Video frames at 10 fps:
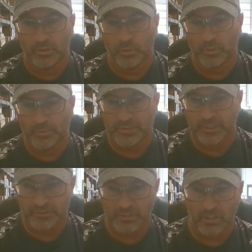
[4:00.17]
lower
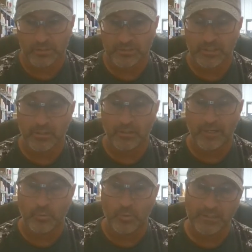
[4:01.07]
percentage solids. Now,
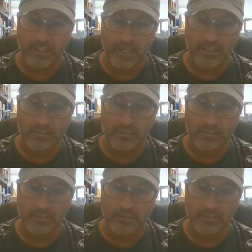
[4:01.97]
if I want that